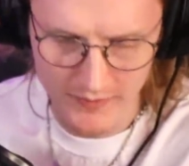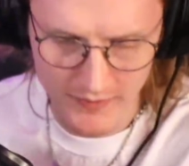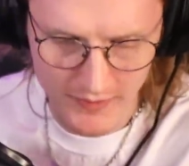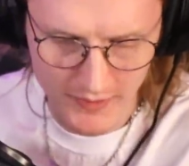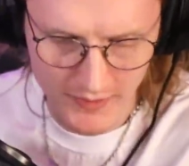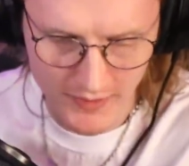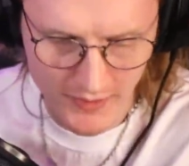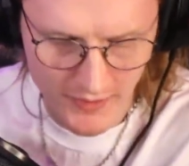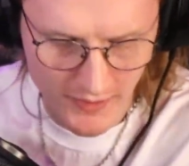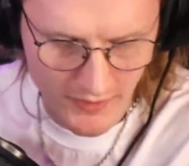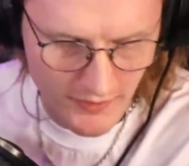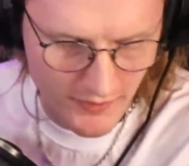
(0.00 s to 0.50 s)

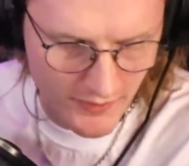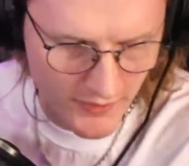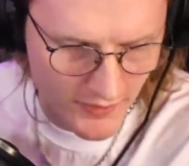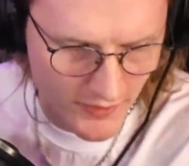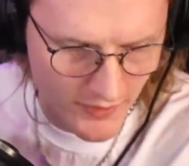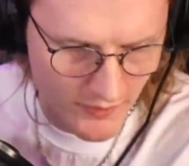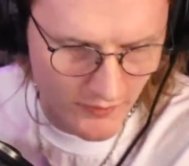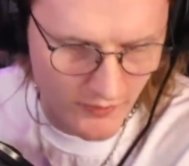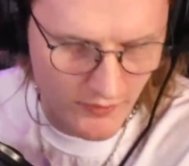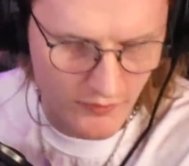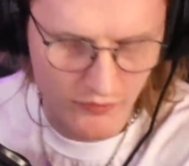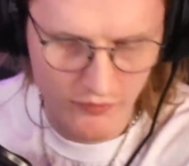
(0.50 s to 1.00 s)

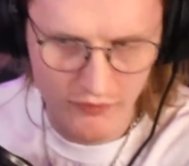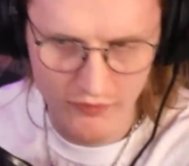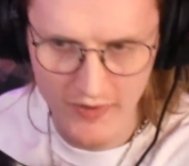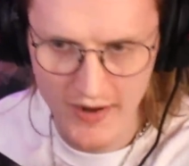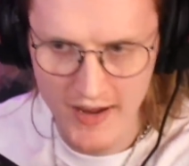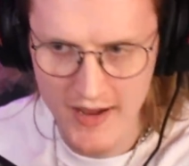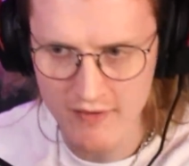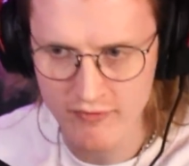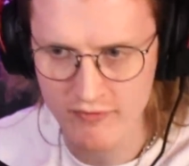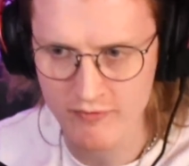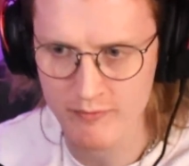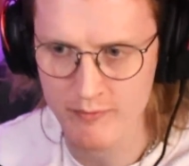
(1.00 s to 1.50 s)
the
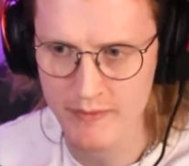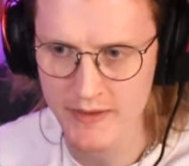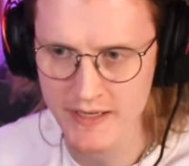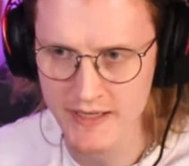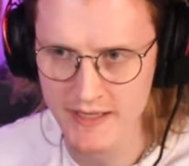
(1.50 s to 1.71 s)
FNAF mini